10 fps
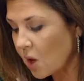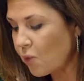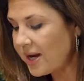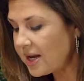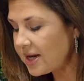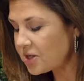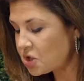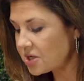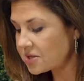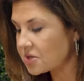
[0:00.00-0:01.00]
when he,
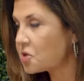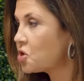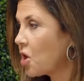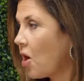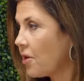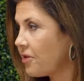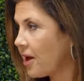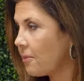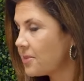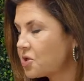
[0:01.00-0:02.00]
Jesus, saw
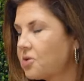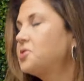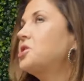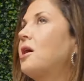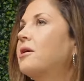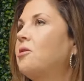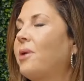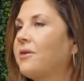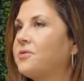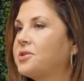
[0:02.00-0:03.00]
them, so he was talking
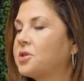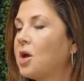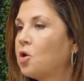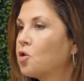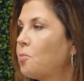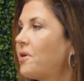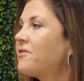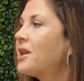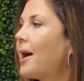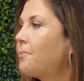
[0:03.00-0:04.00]
about this group
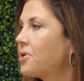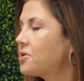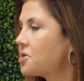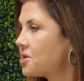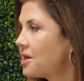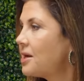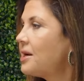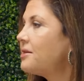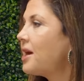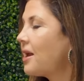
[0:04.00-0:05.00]
of lepers
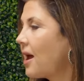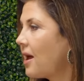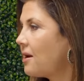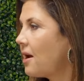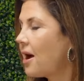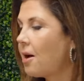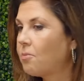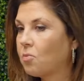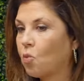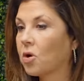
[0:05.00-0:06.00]
that had
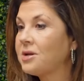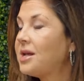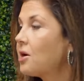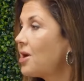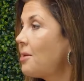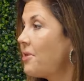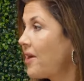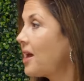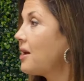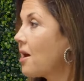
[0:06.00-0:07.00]
um, were near him and
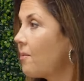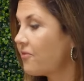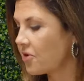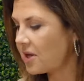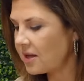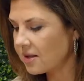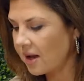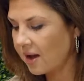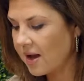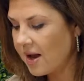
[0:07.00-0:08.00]
they had come for
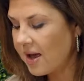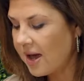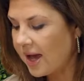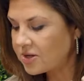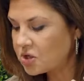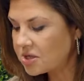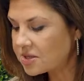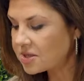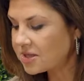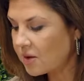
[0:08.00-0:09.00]
healing. And
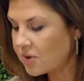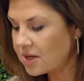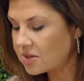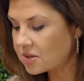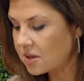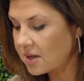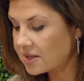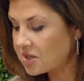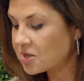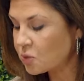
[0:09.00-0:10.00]
Jesus said, when he,
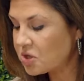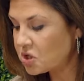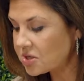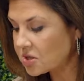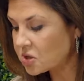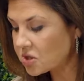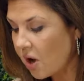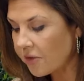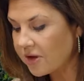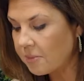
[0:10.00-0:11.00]
it says, when Jesus
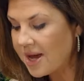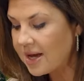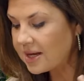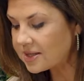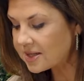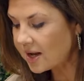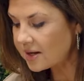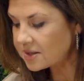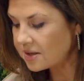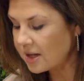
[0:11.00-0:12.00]
saw them, he said
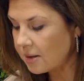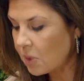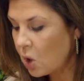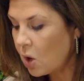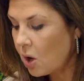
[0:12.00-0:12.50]
unto them,